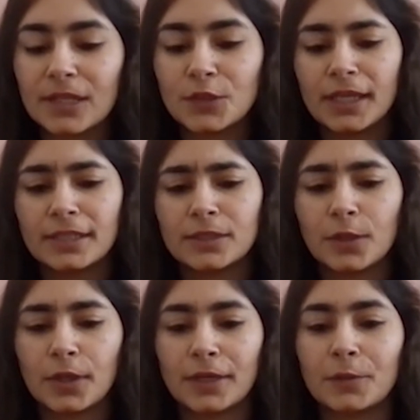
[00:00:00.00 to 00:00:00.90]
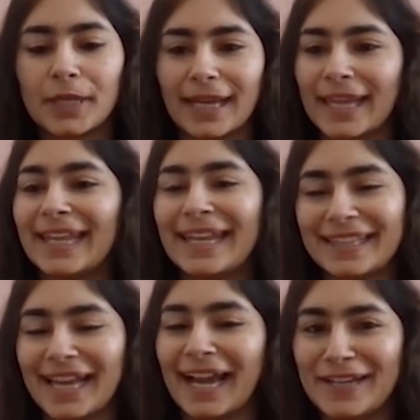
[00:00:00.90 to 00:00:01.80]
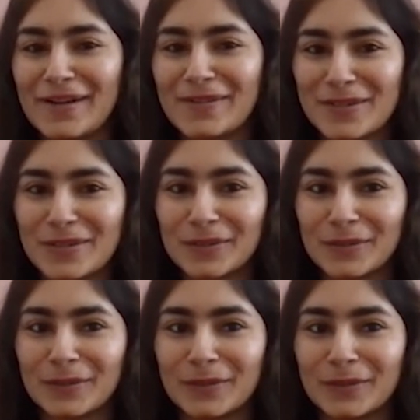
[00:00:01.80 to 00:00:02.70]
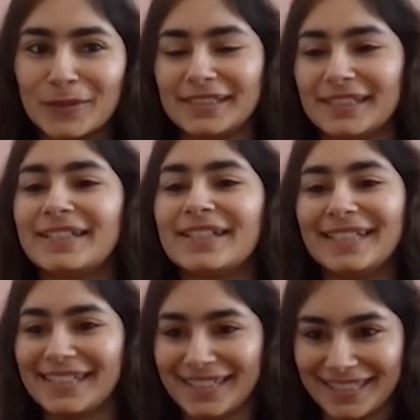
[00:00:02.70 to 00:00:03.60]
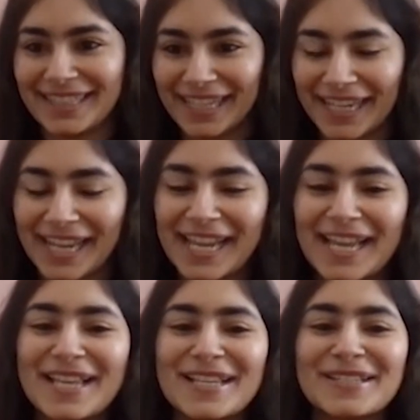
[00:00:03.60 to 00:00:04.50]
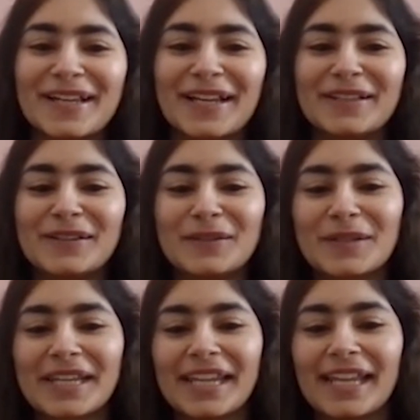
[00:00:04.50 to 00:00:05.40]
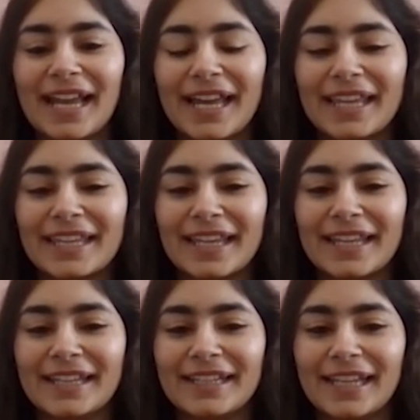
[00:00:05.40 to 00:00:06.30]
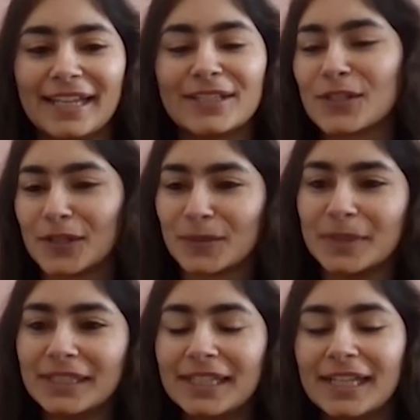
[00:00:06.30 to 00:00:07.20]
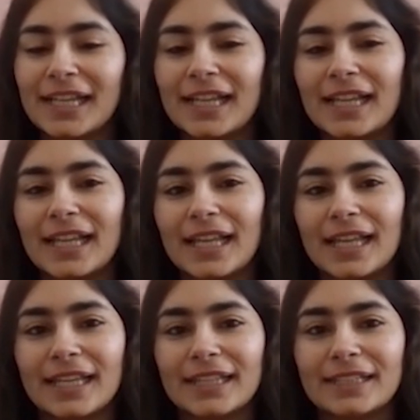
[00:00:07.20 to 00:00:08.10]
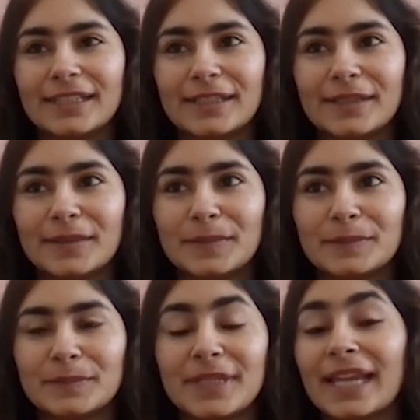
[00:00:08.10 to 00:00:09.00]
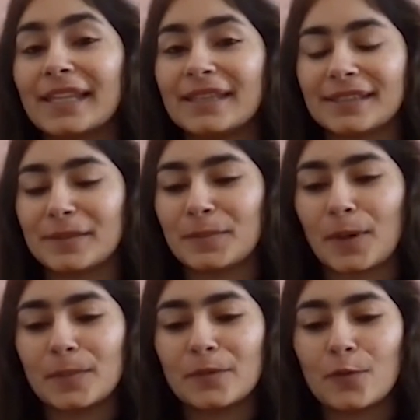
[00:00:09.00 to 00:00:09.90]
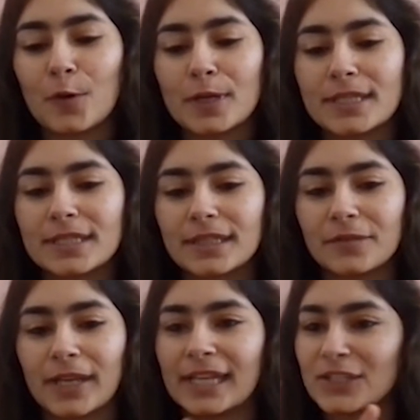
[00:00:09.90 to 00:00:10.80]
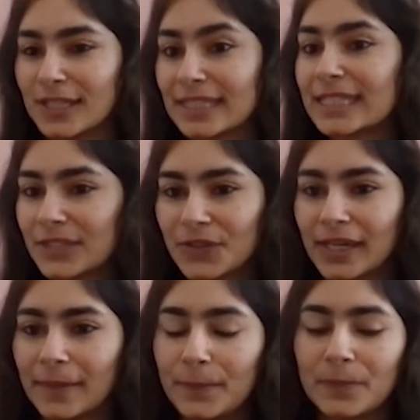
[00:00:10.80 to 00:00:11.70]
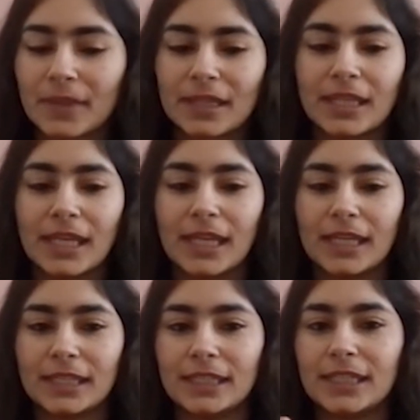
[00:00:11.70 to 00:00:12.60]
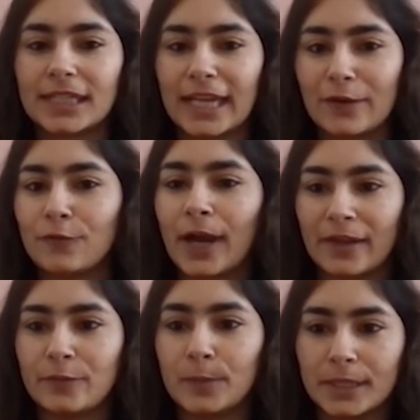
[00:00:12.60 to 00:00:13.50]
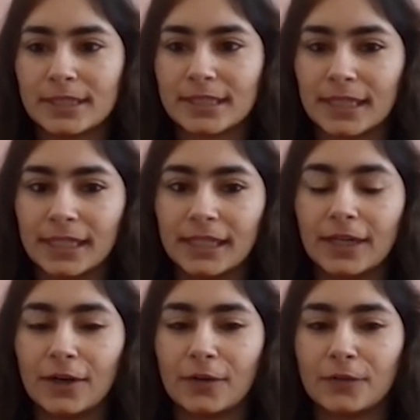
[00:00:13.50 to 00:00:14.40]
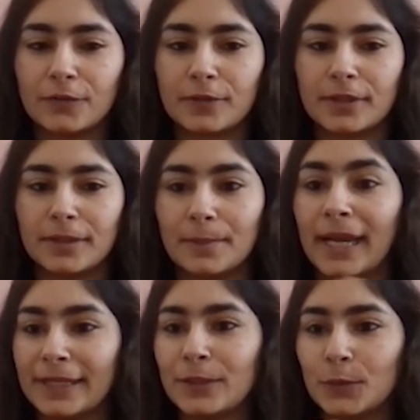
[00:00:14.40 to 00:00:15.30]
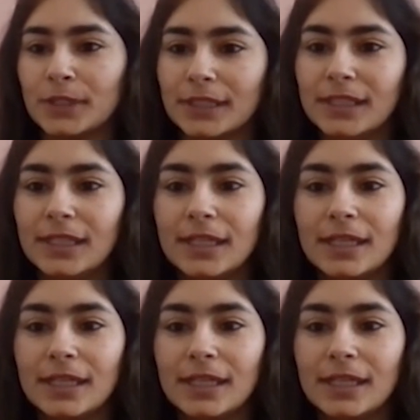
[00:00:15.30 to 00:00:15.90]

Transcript: I thought, okay, again, the idea was to go rare thing. So I thought, okay, I can take German. And again, the problem was when I changed the stream, they deduct like 5% of my total.